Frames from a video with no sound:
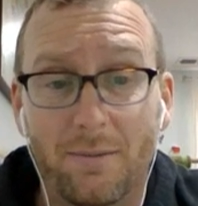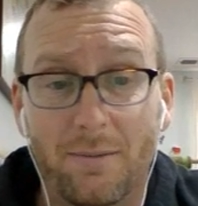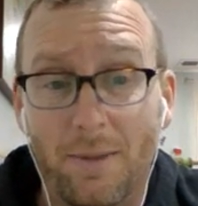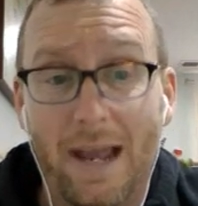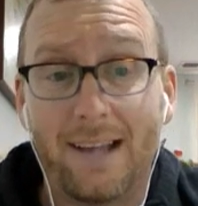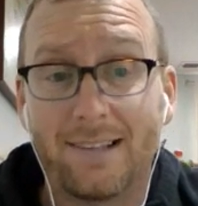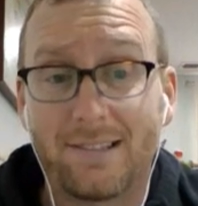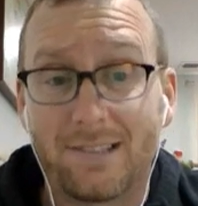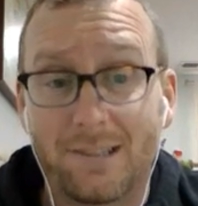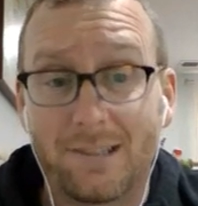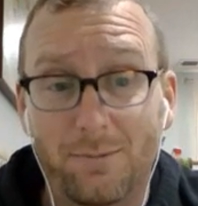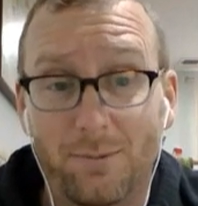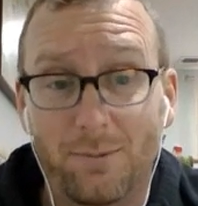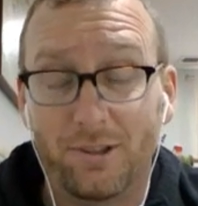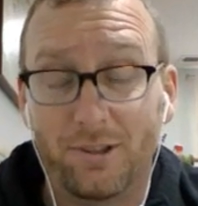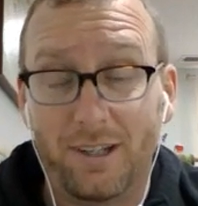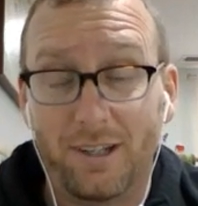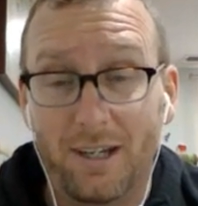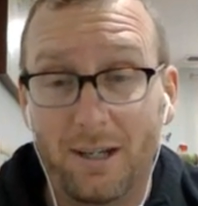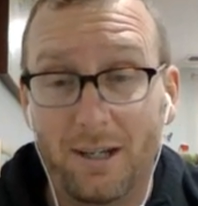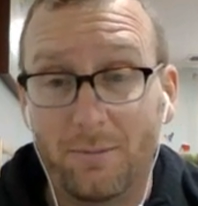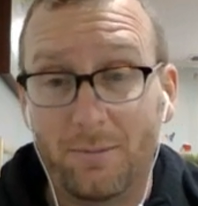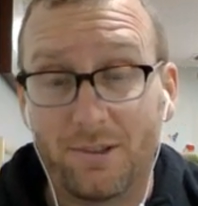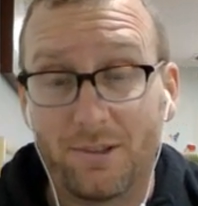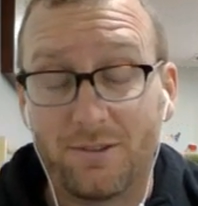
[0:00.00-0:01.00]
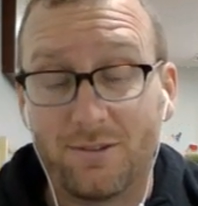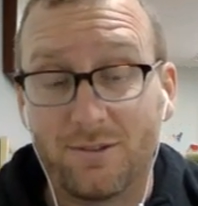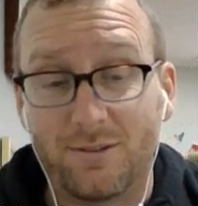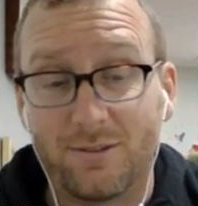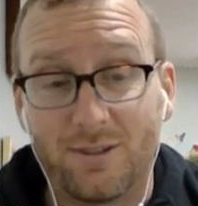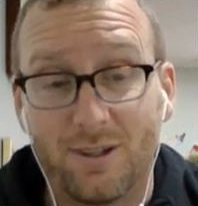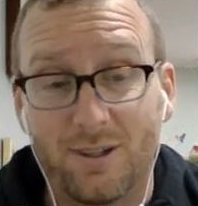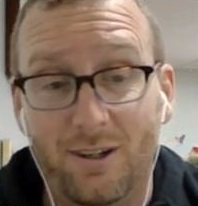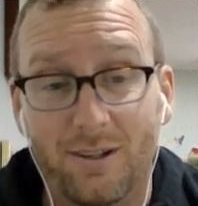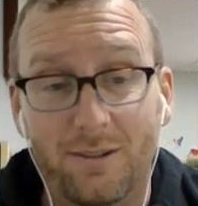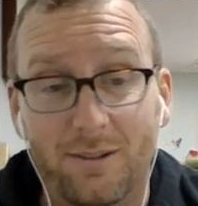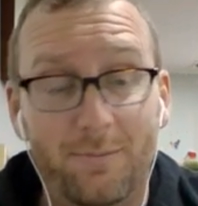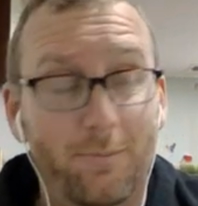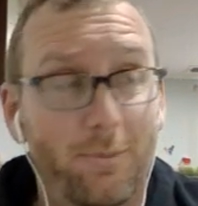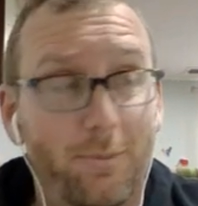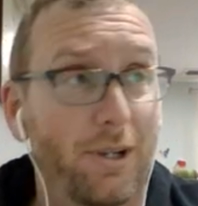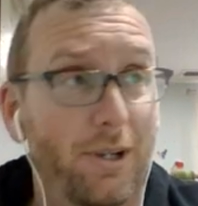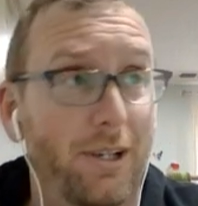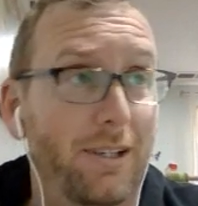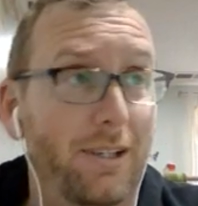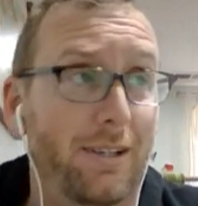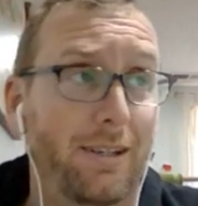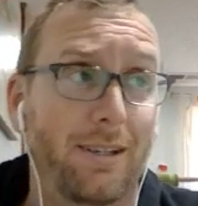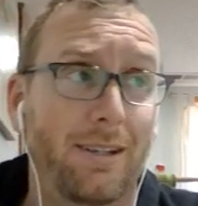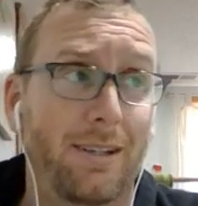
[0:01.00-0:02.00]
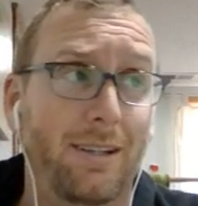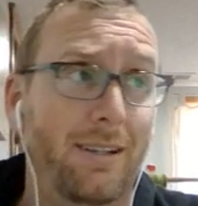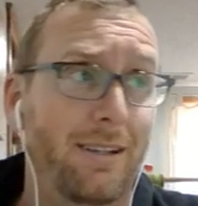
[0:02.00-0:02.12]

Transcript: a basketball game, as you saw, but,